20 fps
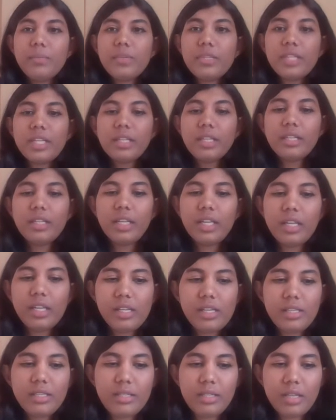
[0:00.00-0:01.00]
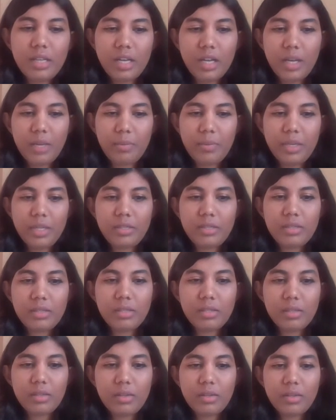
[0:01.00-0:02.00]
See, the thing is, it's
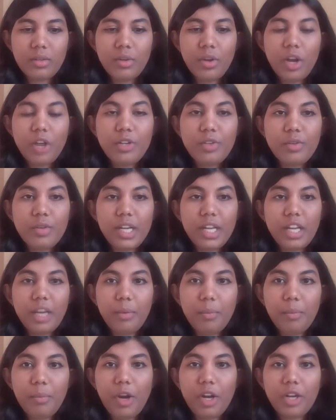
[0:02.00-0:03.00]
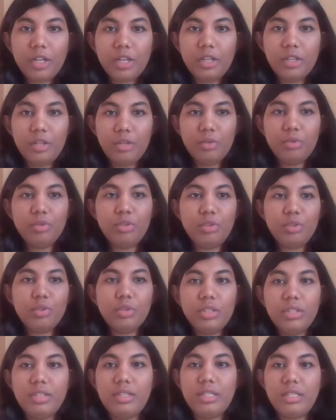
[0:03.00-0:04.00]
not really important to
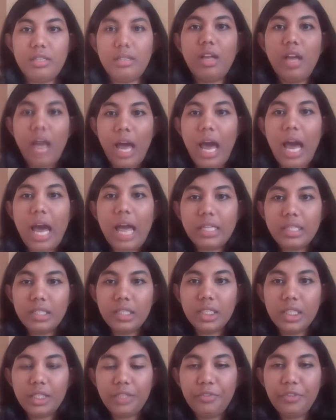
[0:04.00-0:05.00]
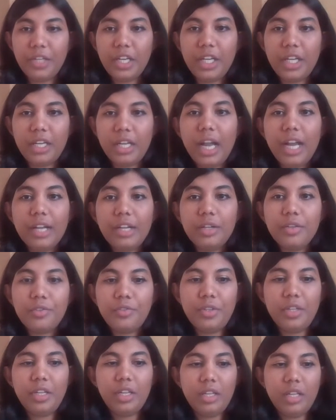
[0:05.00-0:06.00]
show this hard certificate kind of
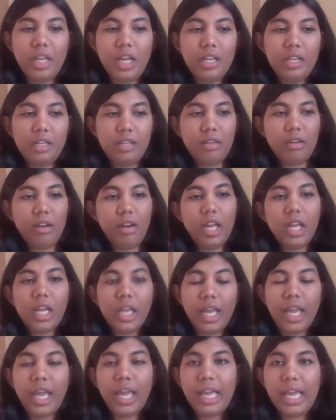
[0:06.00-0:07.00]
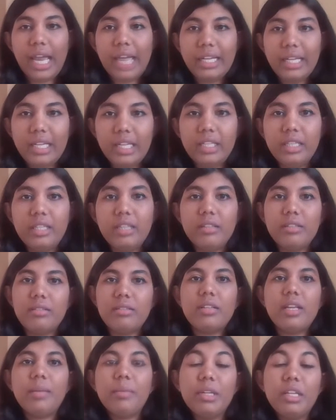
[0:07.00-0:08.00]
thing that, hey, I did
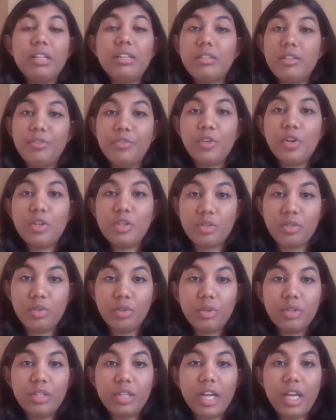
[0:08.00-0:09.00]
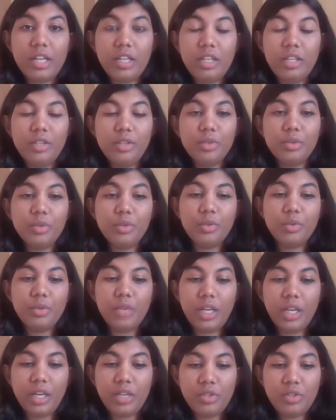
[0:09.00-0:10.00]
this. I mean, it's of course good that
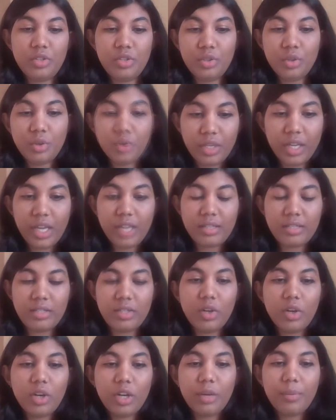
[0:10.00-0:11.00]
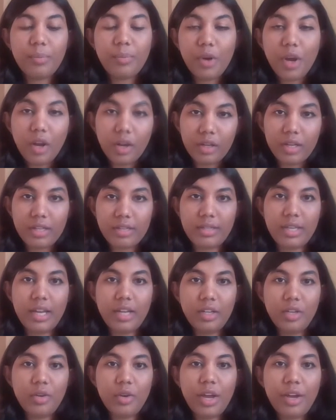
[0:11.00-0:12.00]
you can showcase your progress
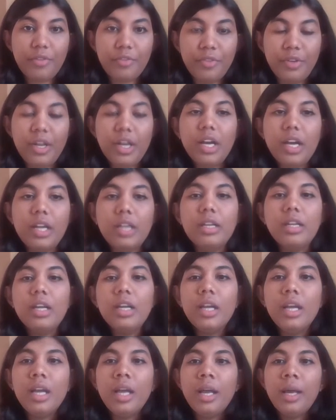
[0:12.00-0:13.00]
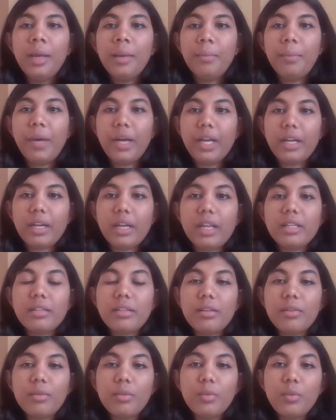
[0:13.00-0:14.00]
that you have done, but
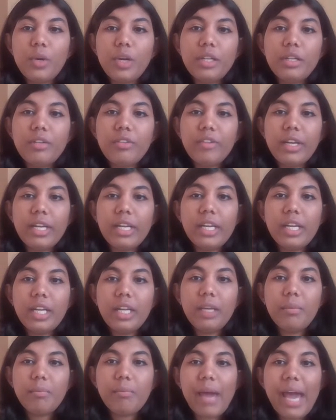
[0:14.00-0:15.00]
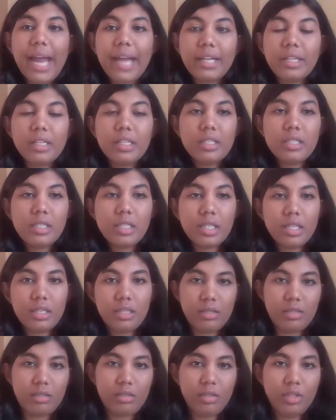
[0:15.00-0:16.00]
what really matters
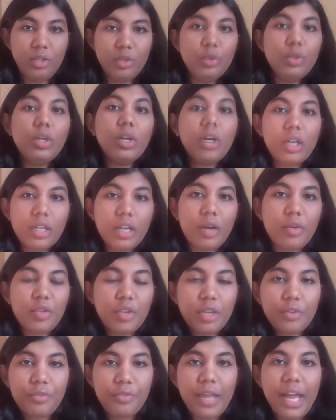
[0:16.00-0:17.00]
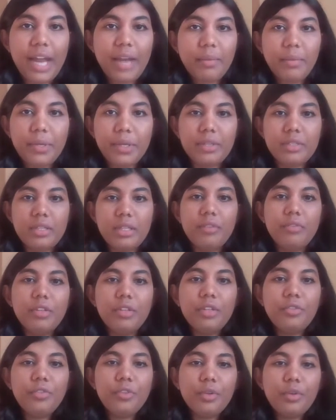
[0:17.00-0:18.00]
is you learn out of that, because
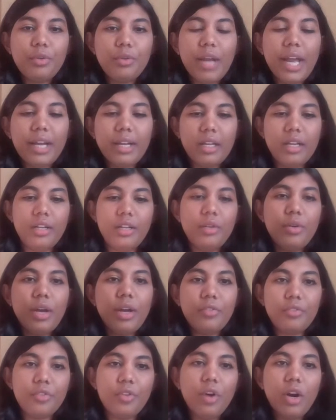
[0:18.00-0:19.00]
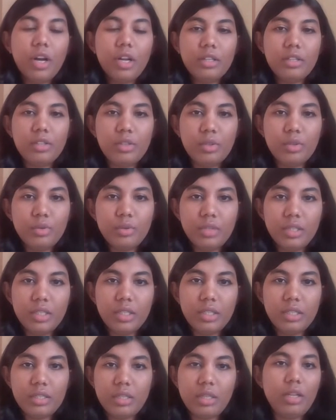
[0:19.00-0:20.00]
even if you write that you have gone through
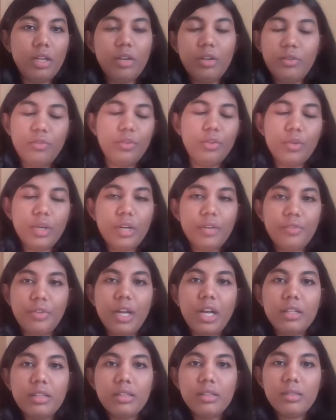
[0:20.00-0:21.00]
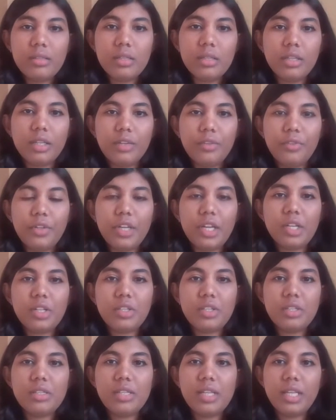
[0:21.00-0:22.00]
this or you have done the
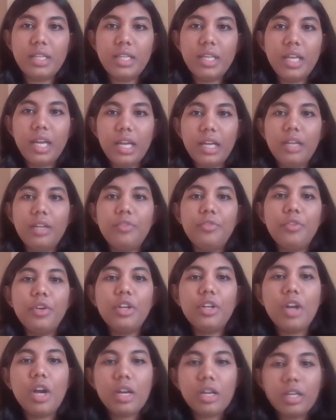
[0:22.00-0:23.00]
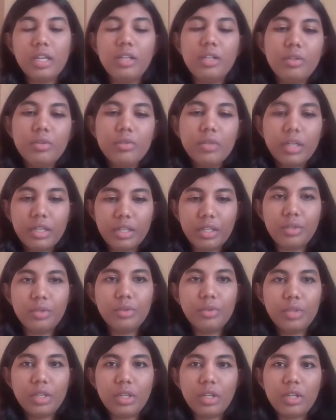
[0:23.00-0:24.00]
certifications, at the end, if you're talking to a
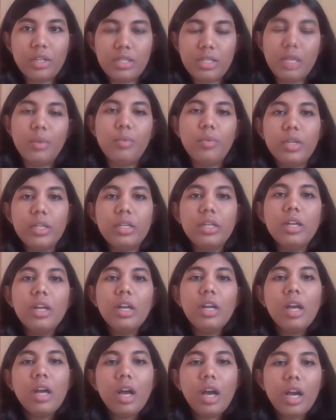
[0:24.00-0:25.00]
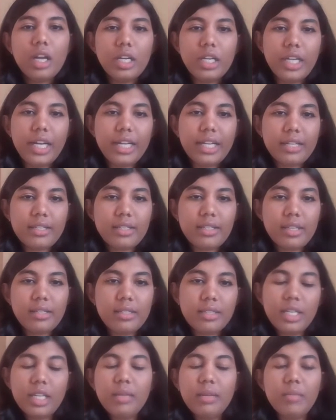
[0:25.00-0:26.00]
recruiter or someone on a data
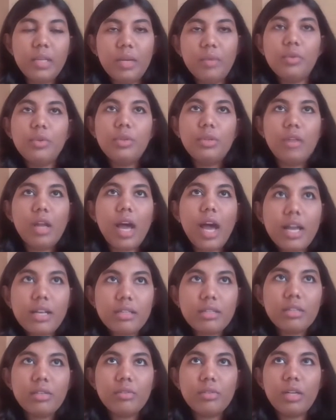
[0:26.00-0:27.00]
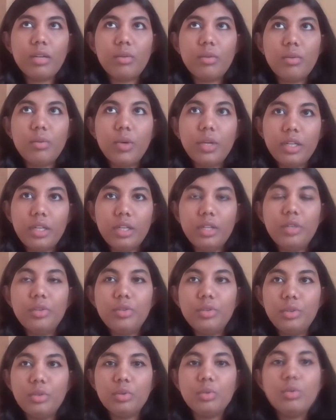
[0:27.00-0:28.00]
science team, they would ask you that, what did
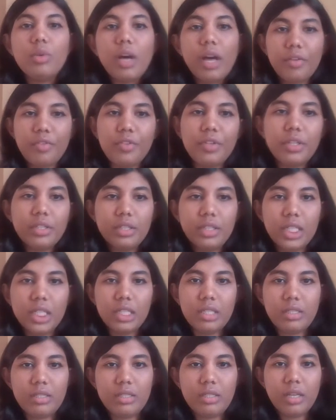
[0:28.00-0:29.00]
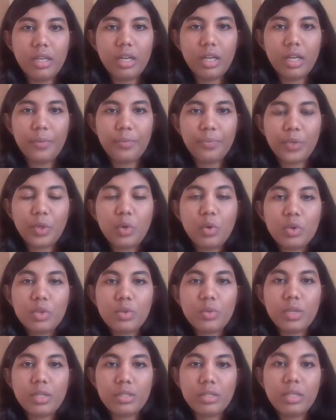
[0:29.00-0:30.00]
you do after this
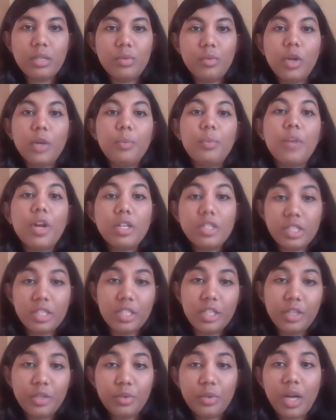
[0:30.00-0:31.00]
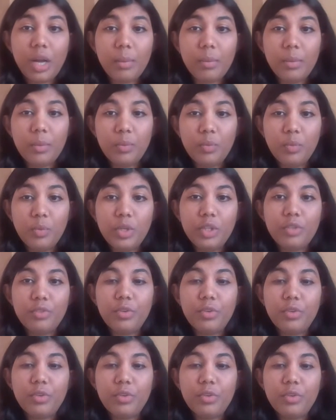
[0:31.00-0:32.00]
course was done? What project did you come up with
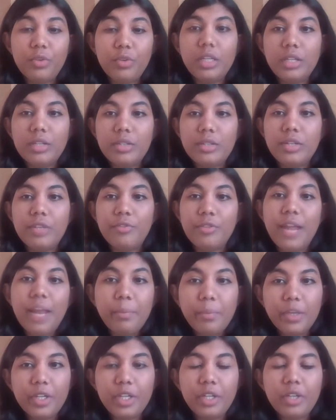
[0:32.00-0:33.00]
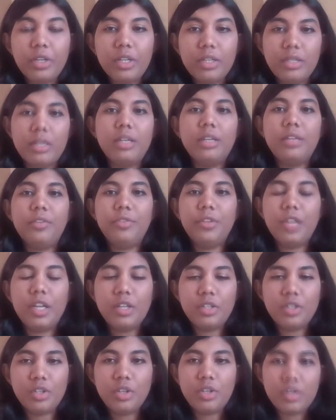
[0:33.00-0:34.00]
from the learnings of that particular
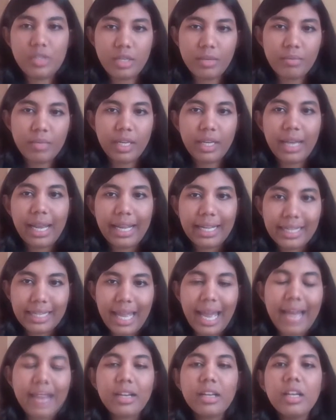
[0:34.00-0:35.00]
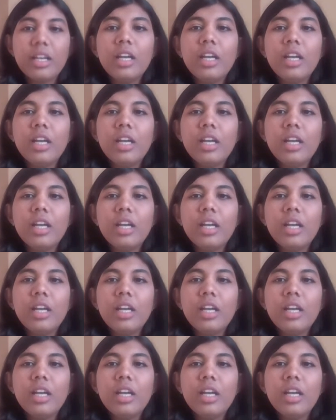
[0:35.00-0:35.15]
certification or something like that?